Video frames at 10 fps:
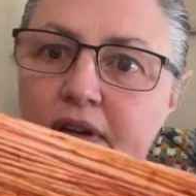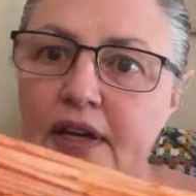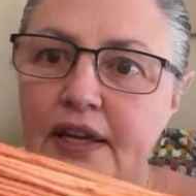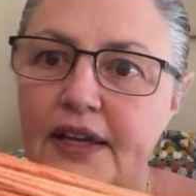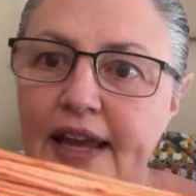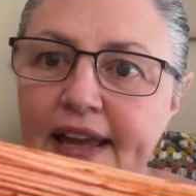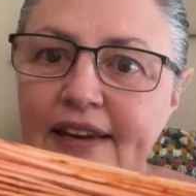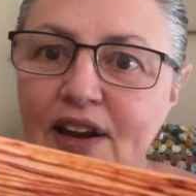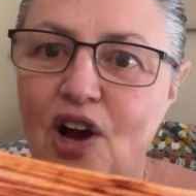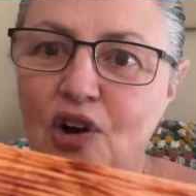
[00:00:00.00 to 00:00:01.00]

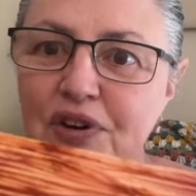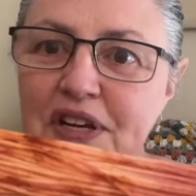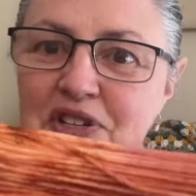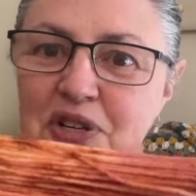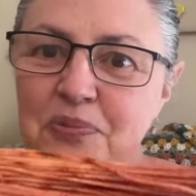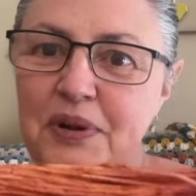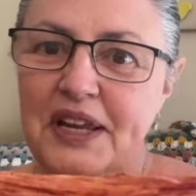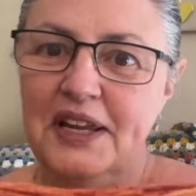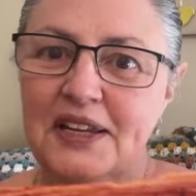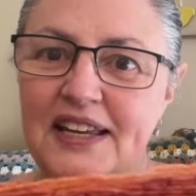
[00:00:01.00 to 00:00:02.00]
Again, orange and
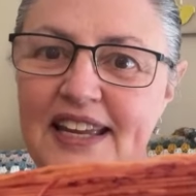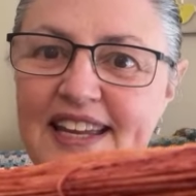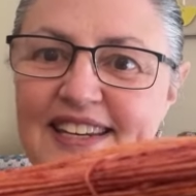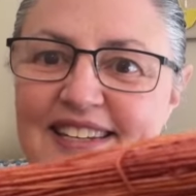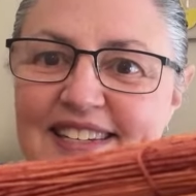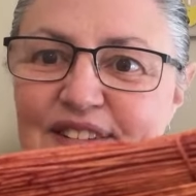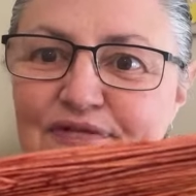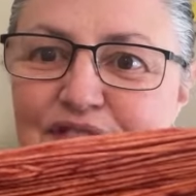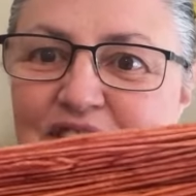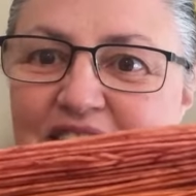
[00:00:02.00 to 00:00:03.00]
pink in
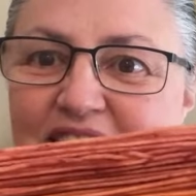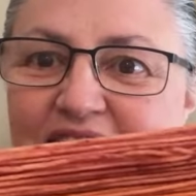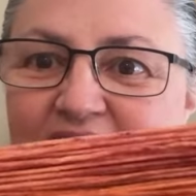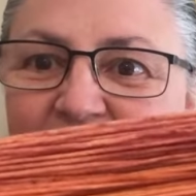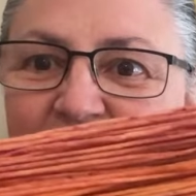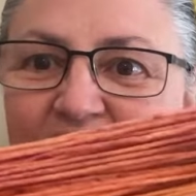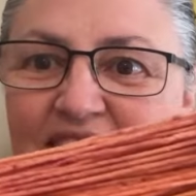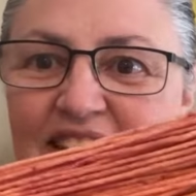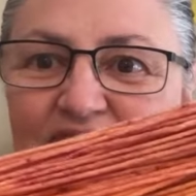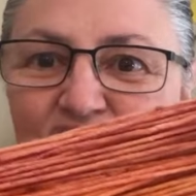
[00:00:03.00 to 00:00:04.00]
different
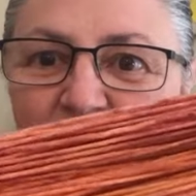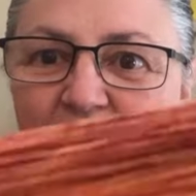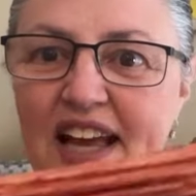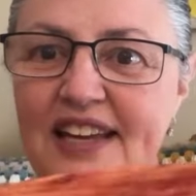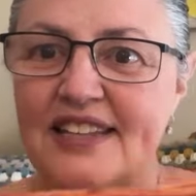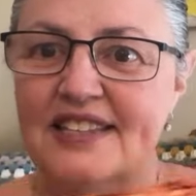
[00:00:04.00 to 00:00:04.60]
shades.